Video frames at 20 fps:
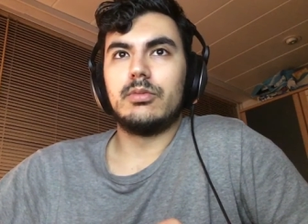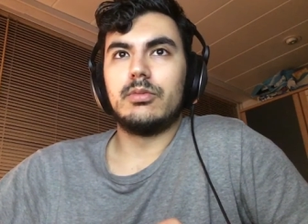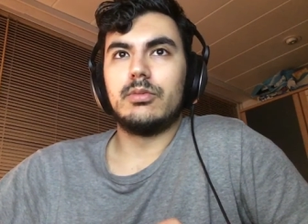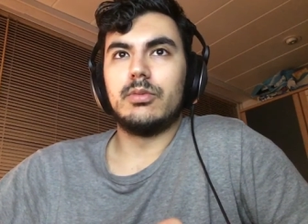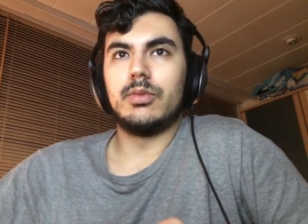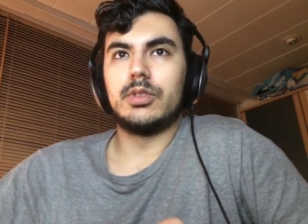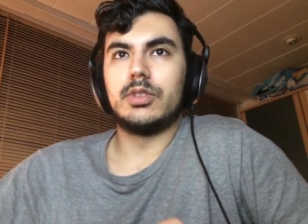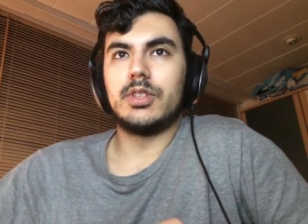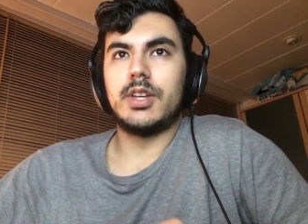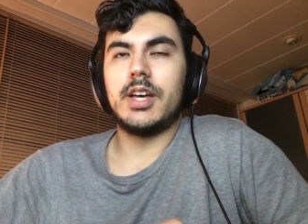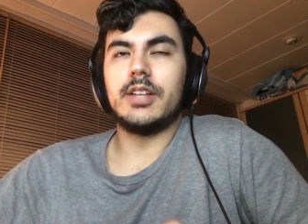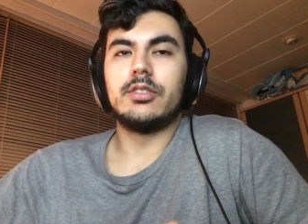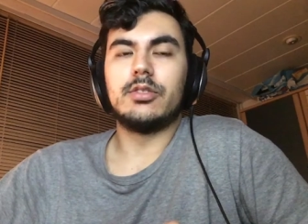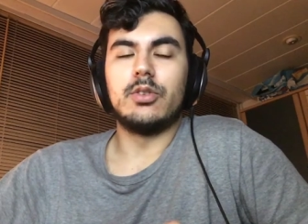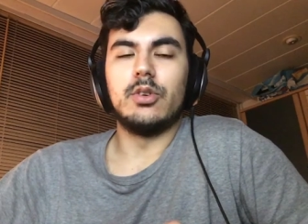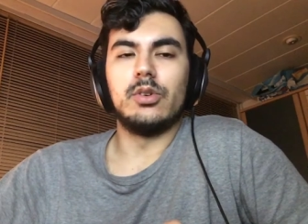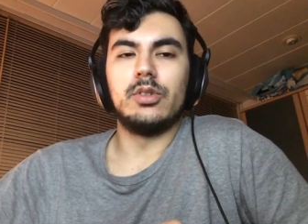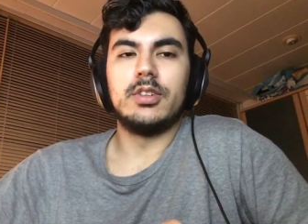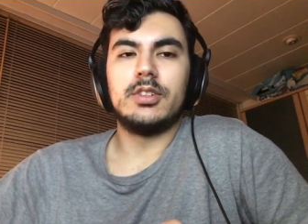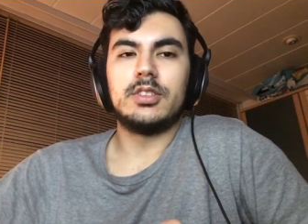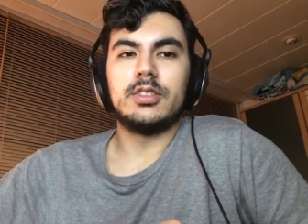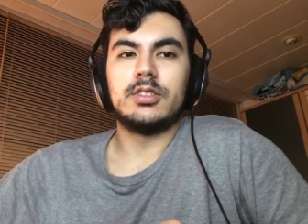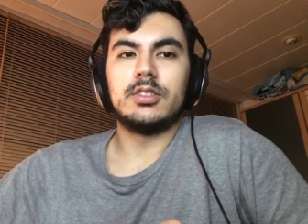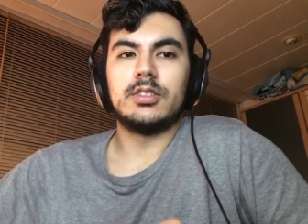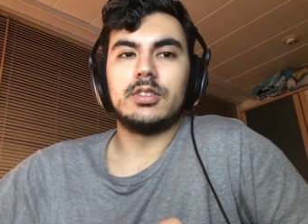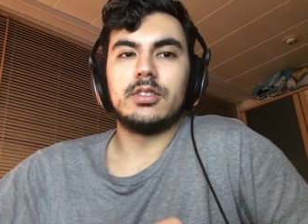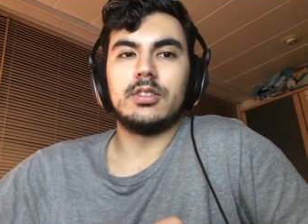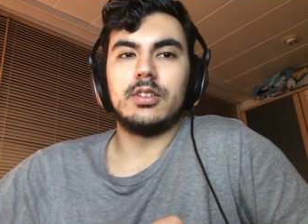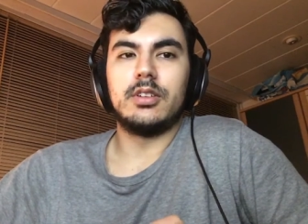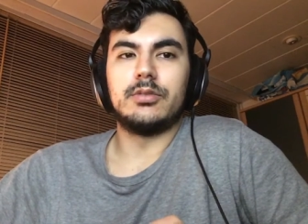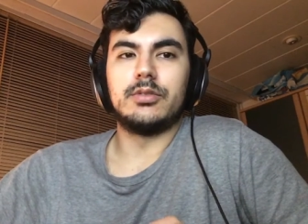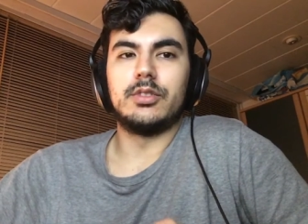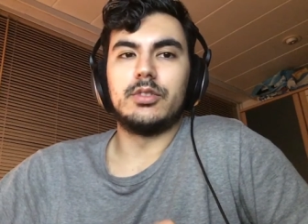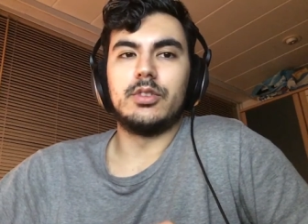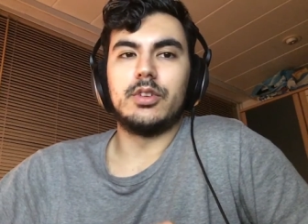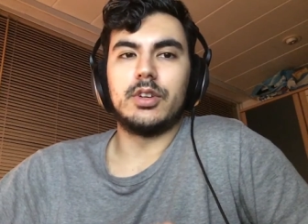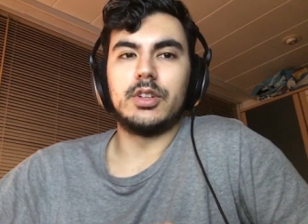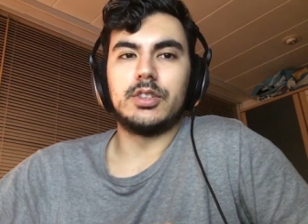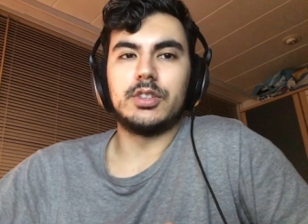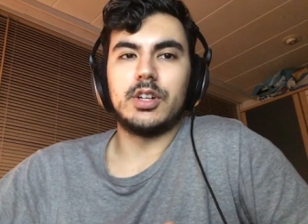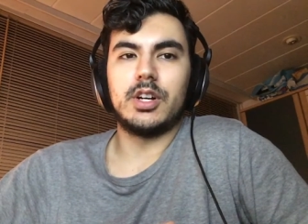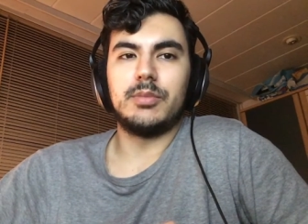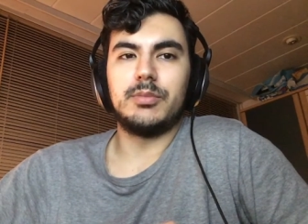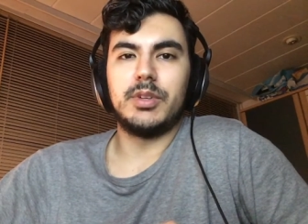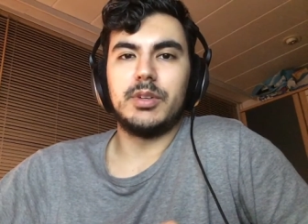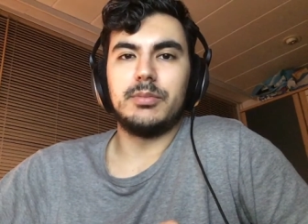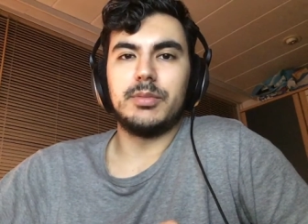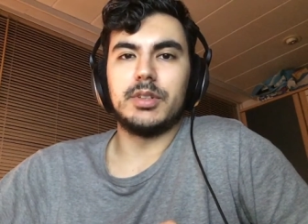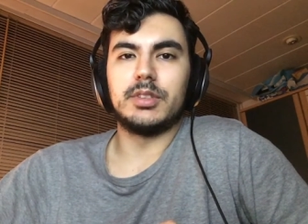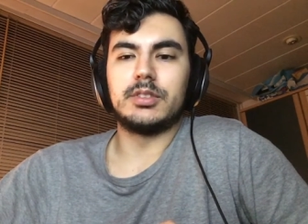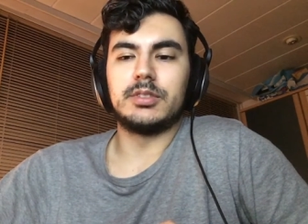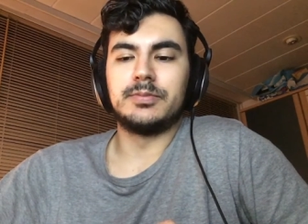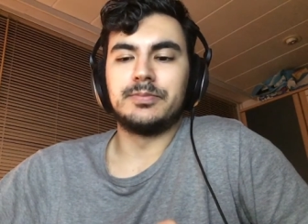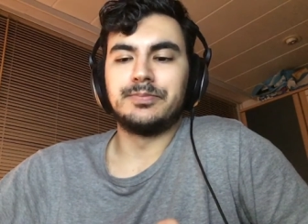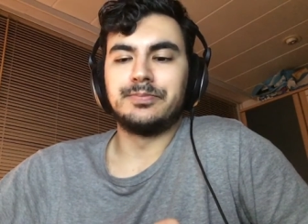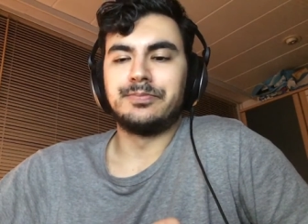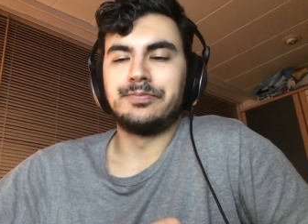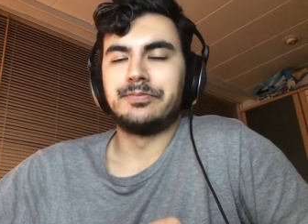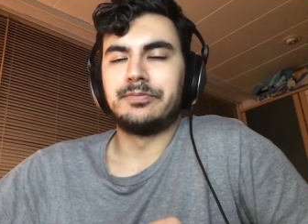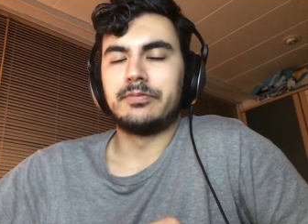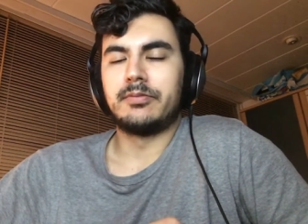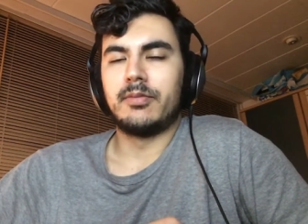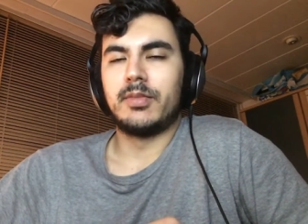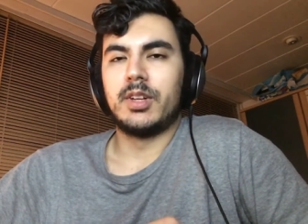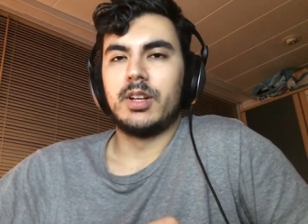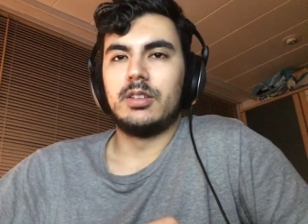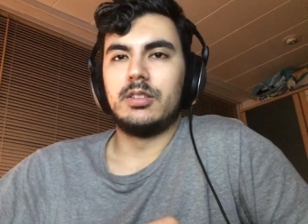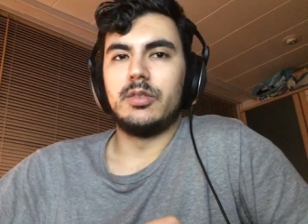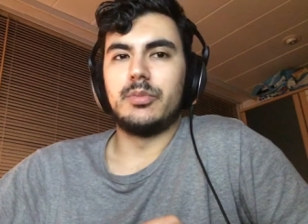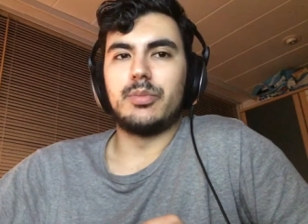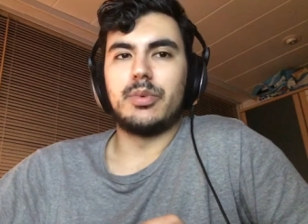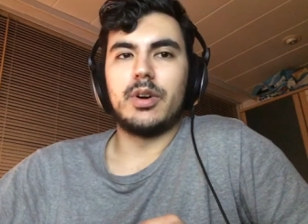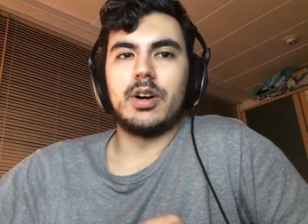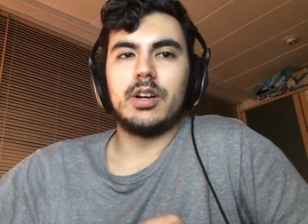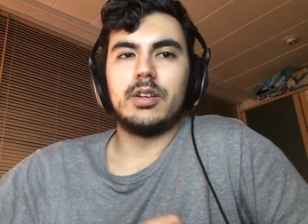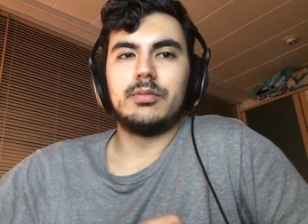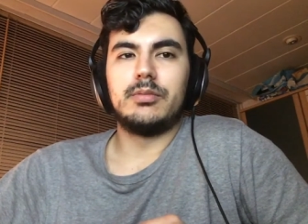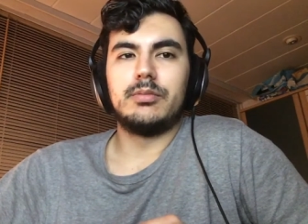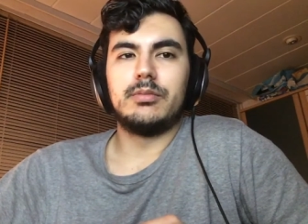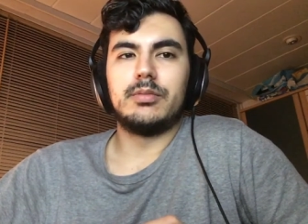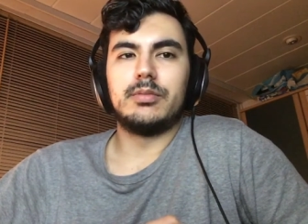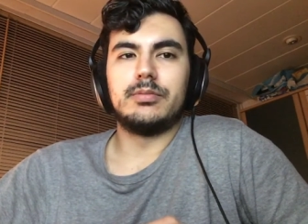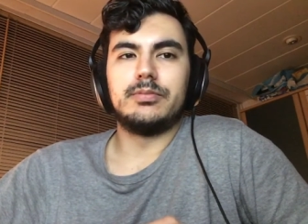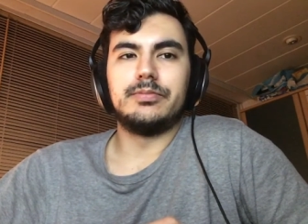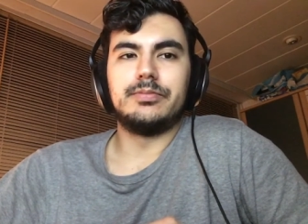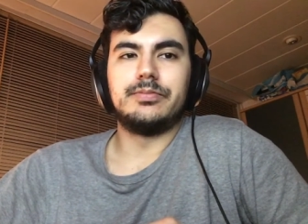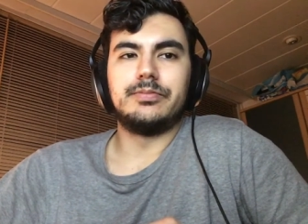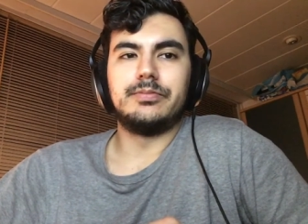what the end goal is of the Turkish army, but the prime